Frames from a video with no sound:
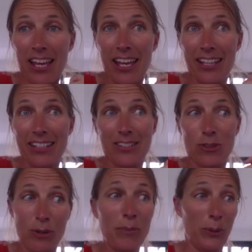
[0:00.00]
it's
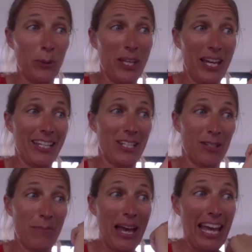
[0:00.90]
criminal then
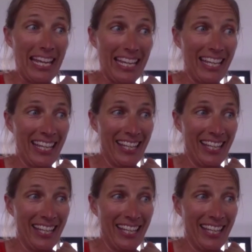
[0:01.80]
to pay